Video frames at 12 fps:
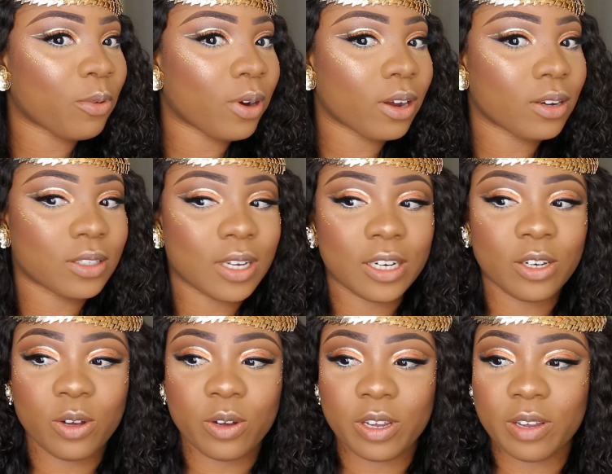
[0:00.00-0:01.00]
Because I
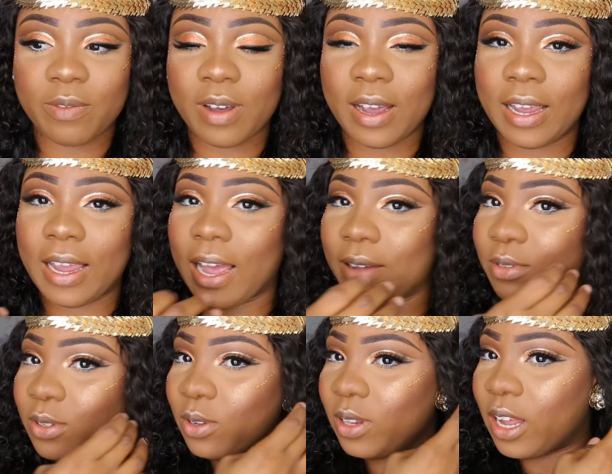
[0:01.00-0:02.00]
know if I have
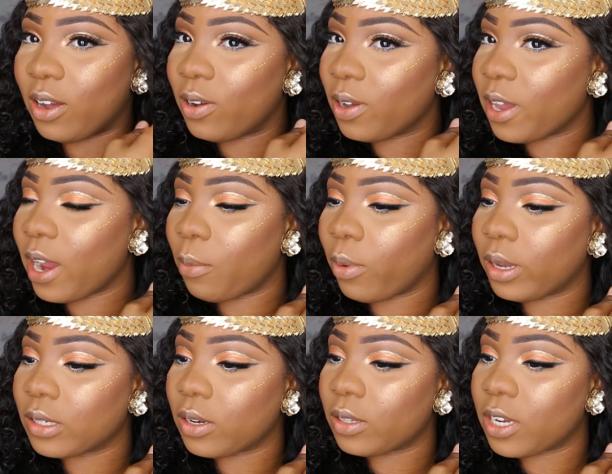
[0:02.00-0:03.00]
to do that on camera,
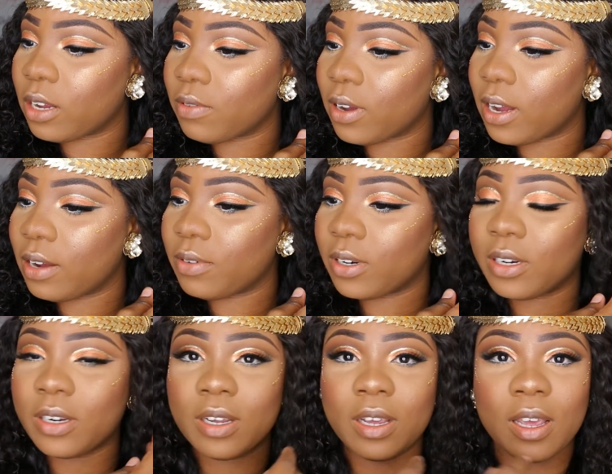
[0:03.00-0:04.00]
it's gonna take forever.
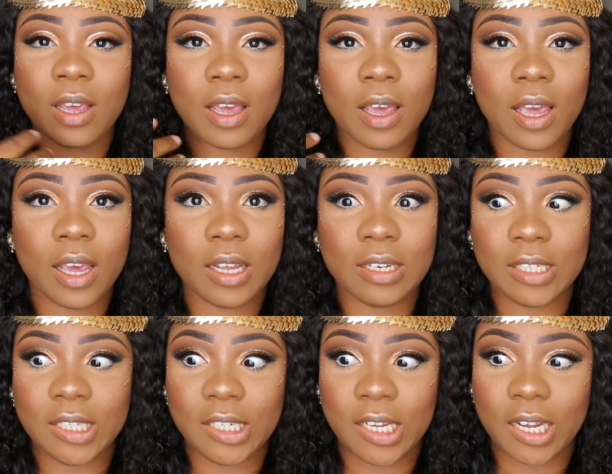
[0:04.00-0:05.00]

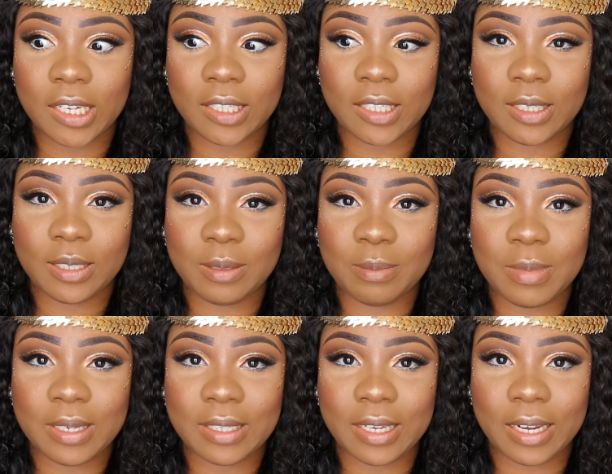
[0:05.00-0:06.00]
And yes,
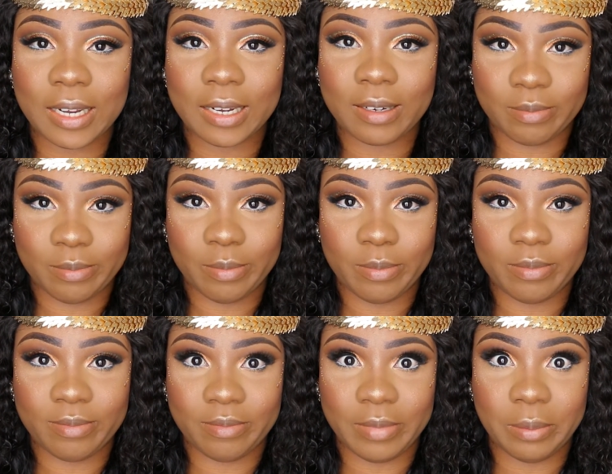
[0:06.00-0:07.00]
Mr.
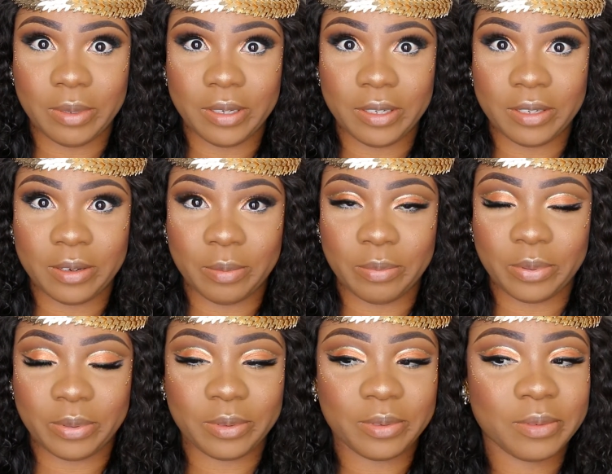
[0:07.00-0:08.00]
Baby is up.
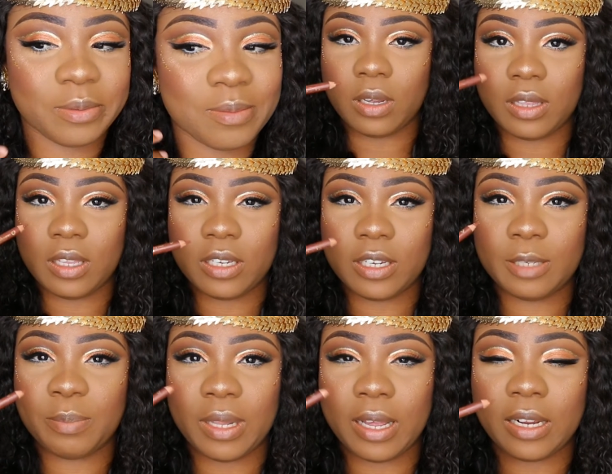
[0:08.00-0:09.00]
And this
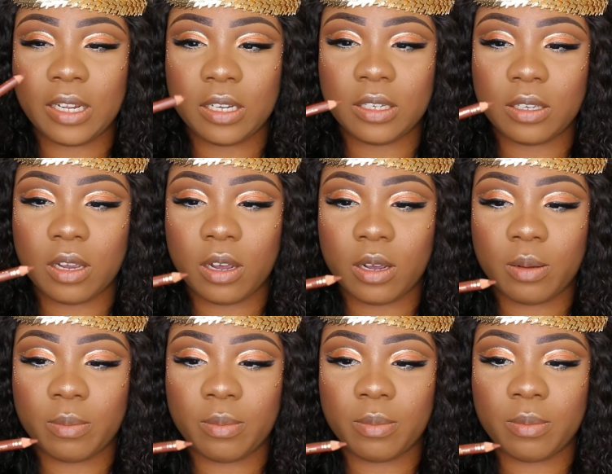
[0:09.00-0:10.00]
is Minani's
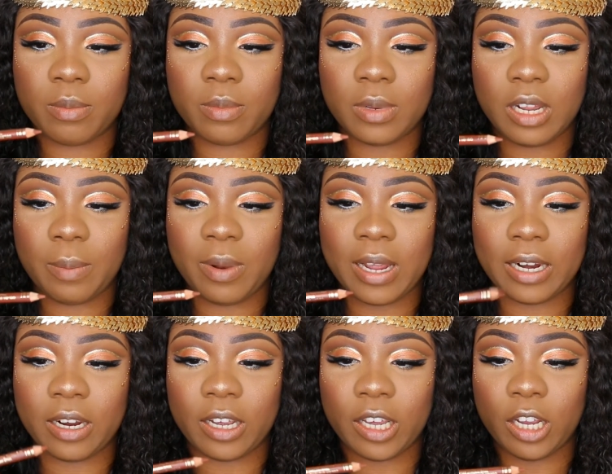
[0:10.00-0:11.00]
lip
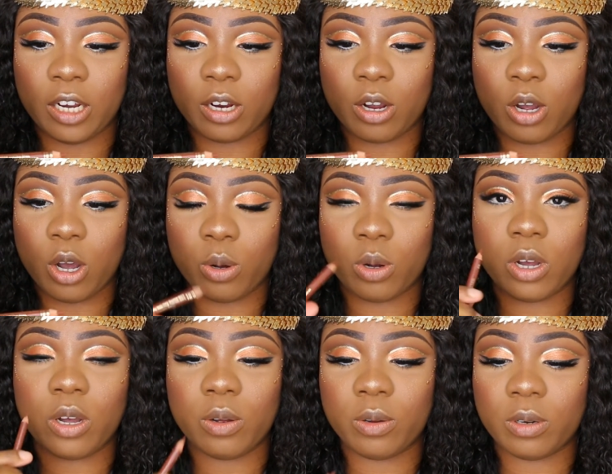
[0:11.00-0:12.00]
liner in
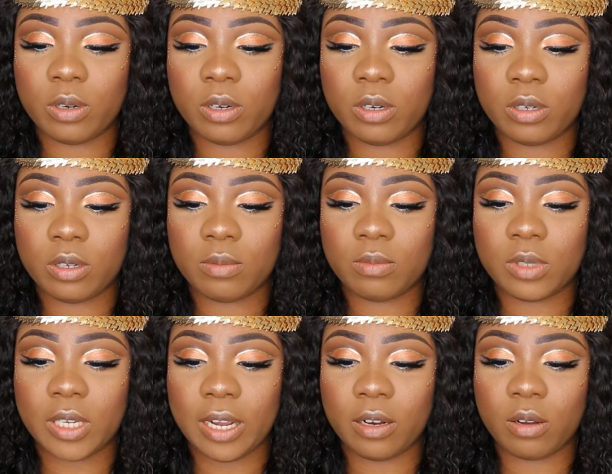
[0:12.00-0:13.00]
Cocoa
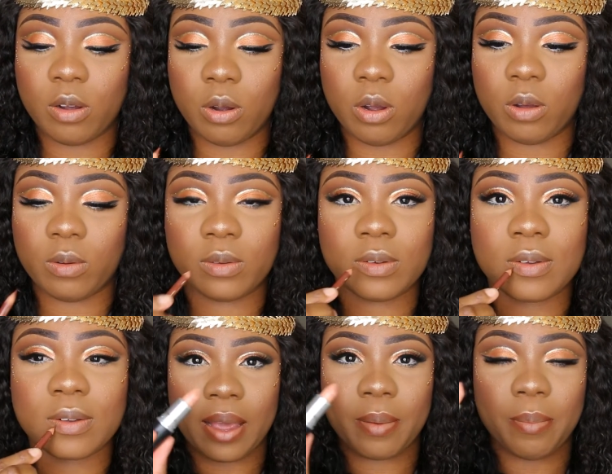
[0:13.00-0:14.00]
10 Cocoa
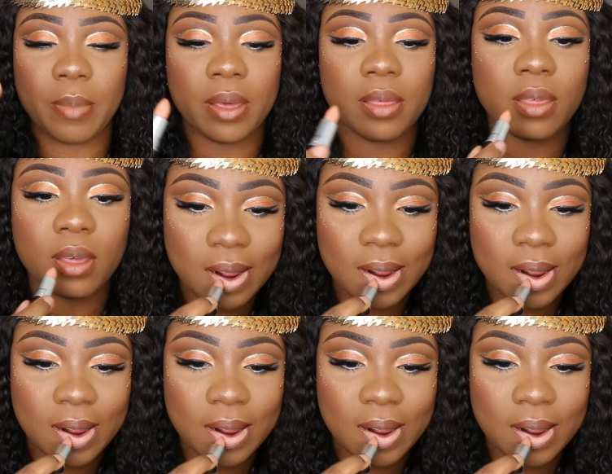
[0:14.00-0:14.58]
Myth.